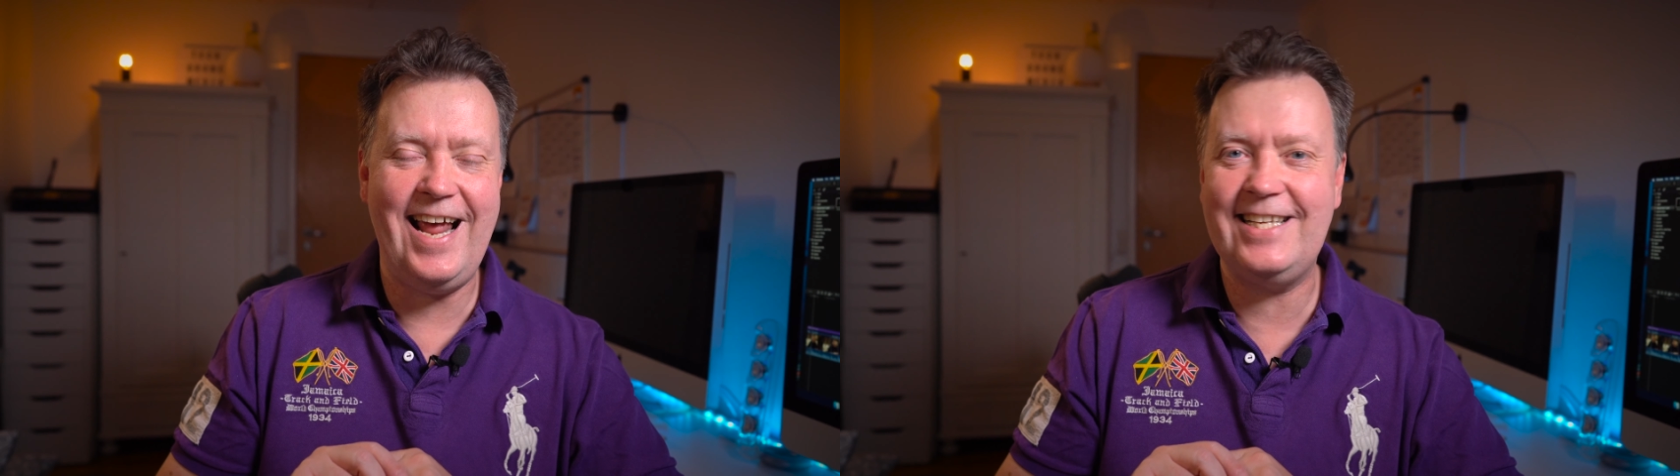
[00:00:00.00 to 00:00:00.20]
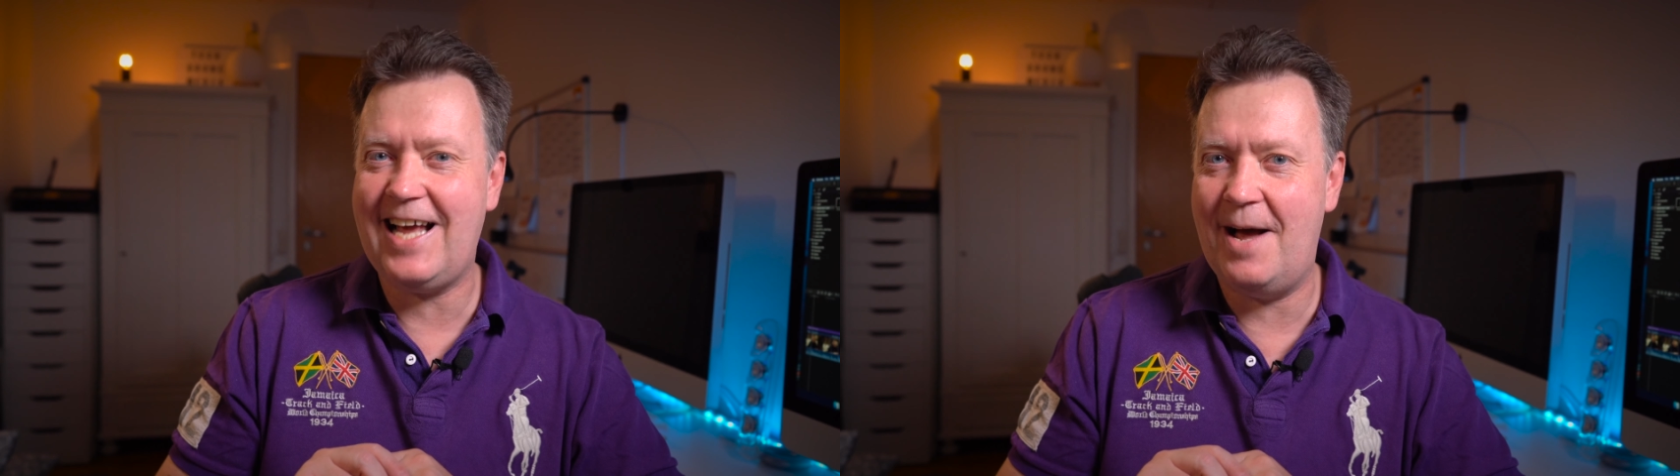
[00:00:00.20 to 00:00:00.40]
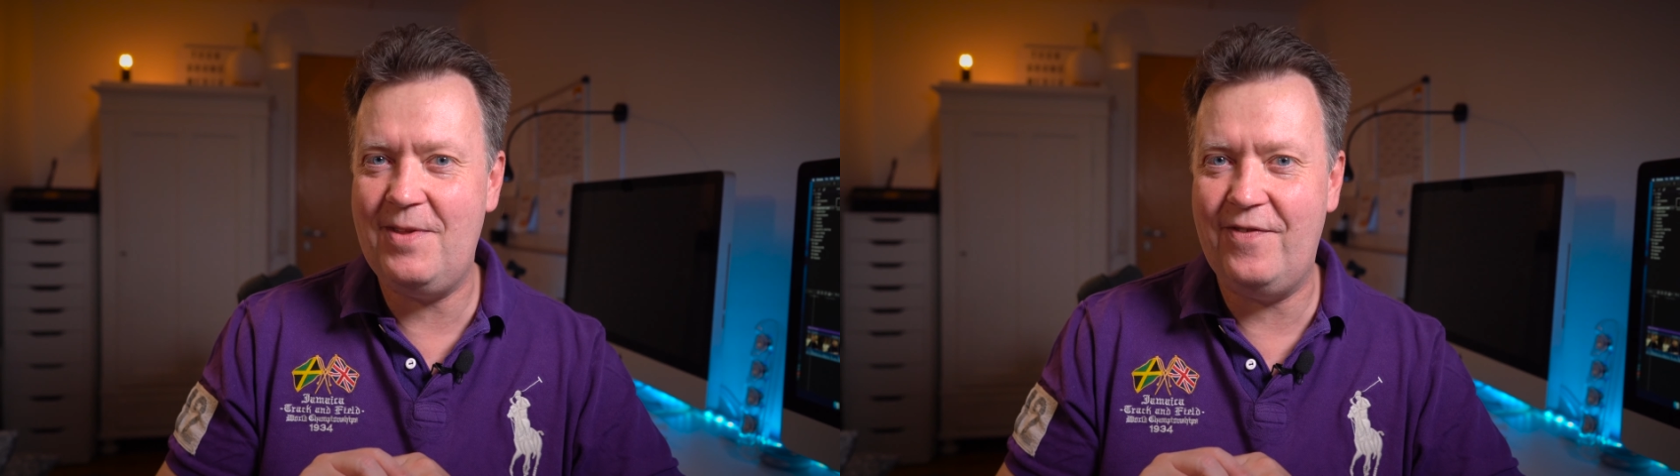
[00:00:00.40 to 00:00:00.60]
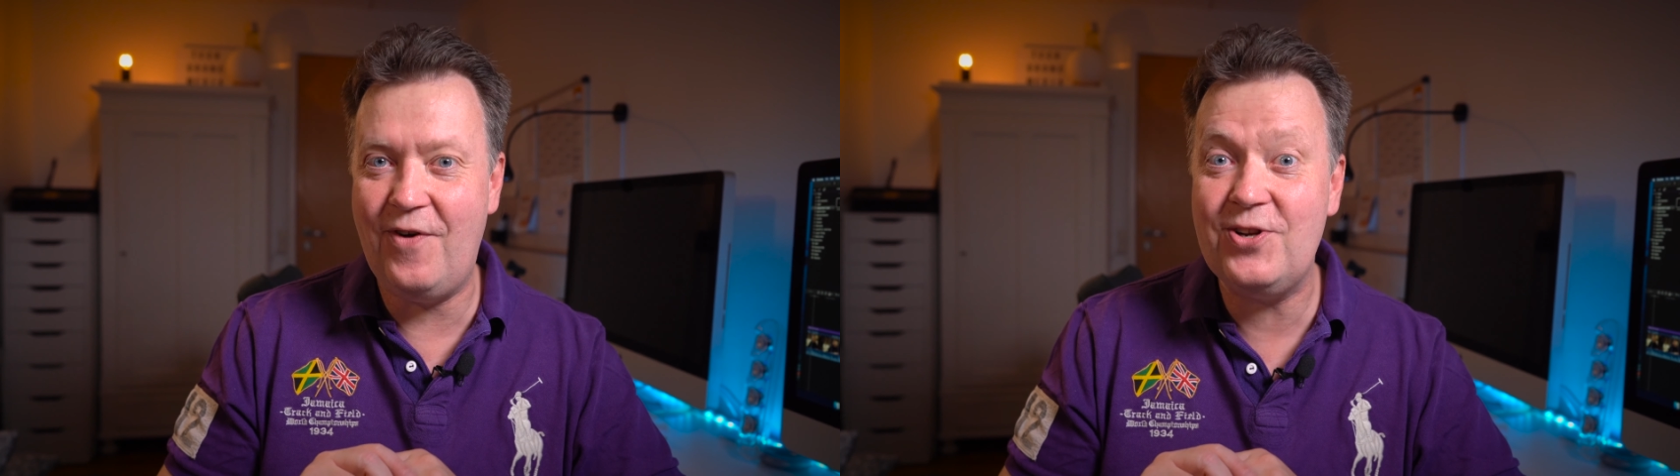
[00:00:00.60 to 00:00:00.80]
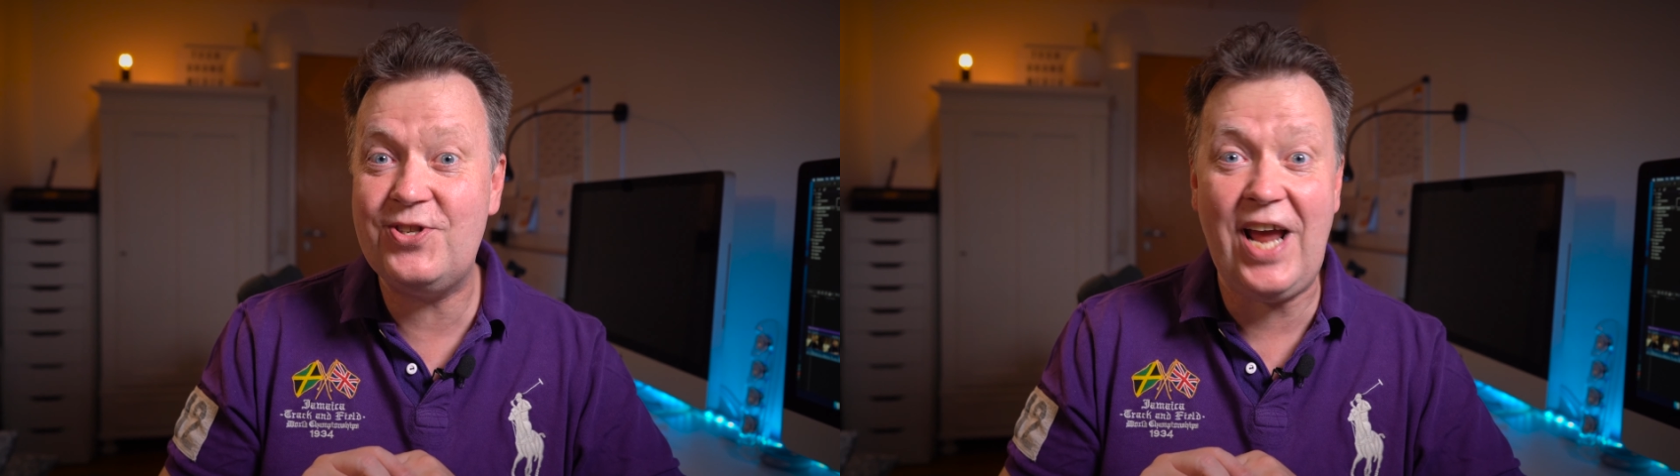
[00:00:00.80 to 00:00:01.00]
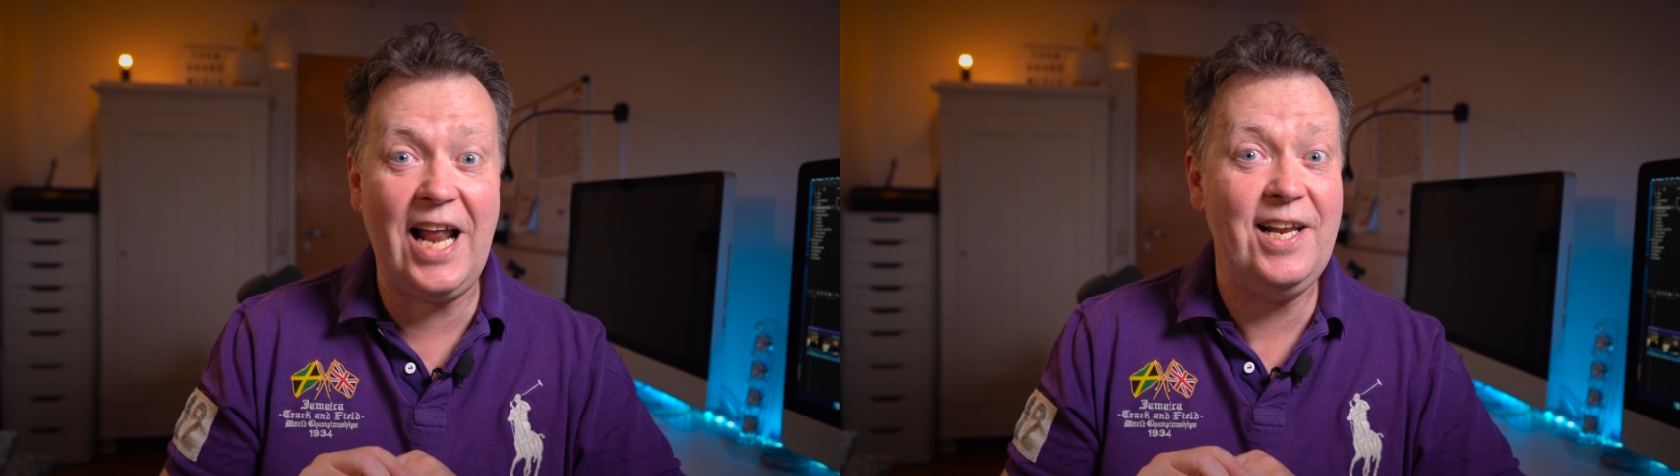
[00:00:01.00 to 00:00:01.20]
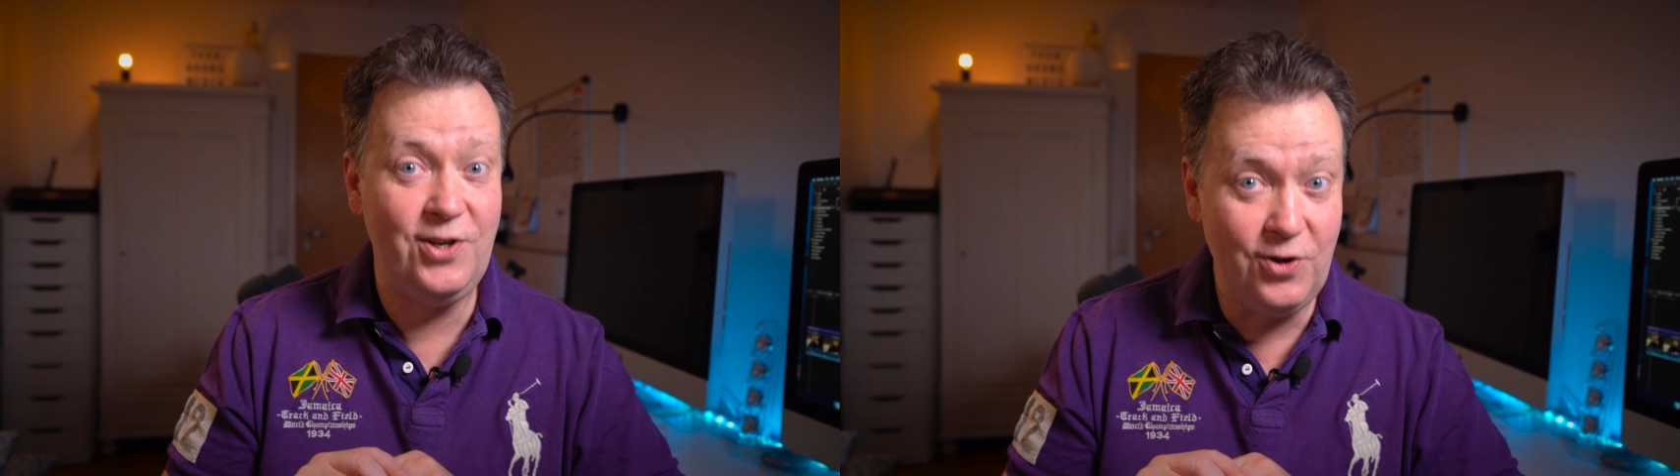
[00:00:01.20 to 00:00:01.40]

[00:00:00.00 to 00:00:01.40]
as I'm the first channel in